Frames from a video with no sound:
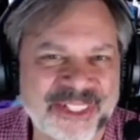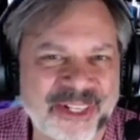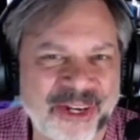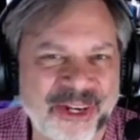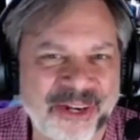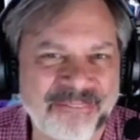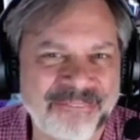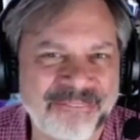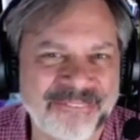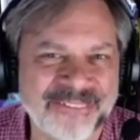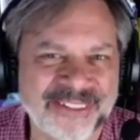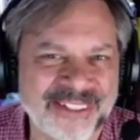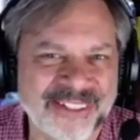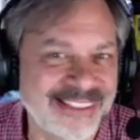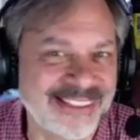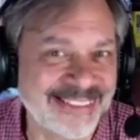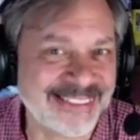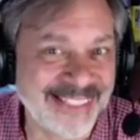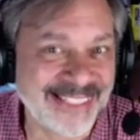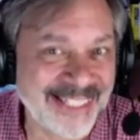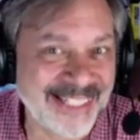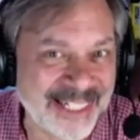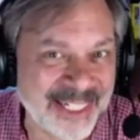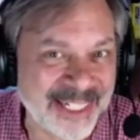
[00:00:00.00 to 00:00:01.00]
awful lot of
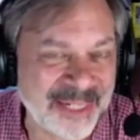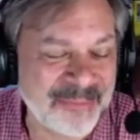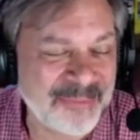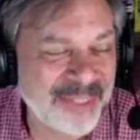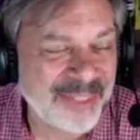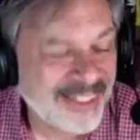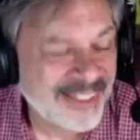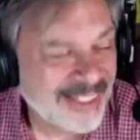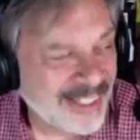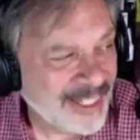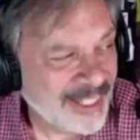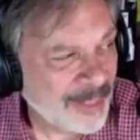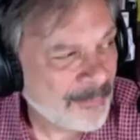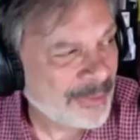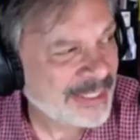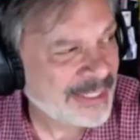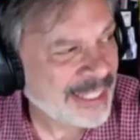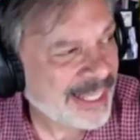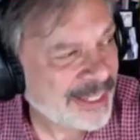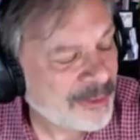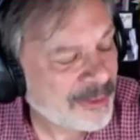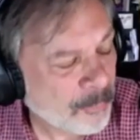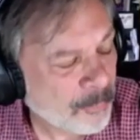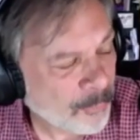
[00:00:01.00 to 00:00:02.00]
time, but I
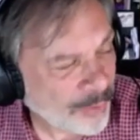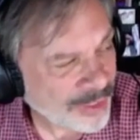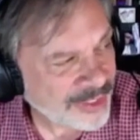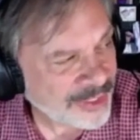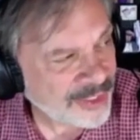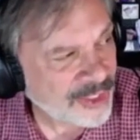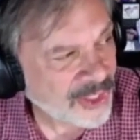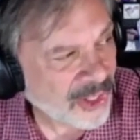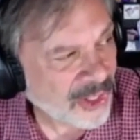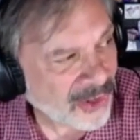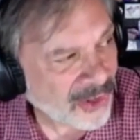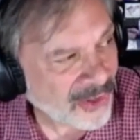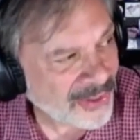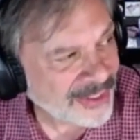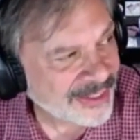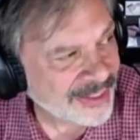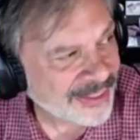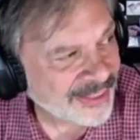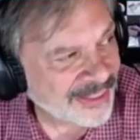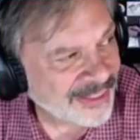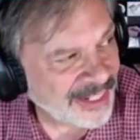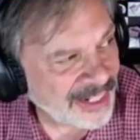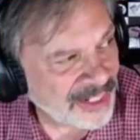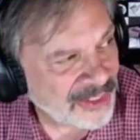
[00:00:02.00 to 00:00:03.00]
had one card
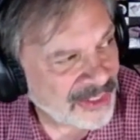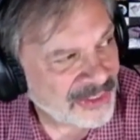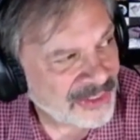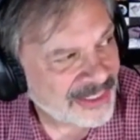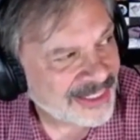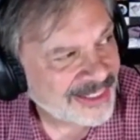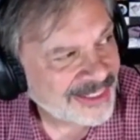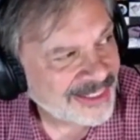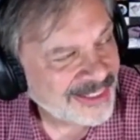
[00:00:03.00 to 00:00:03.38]
there,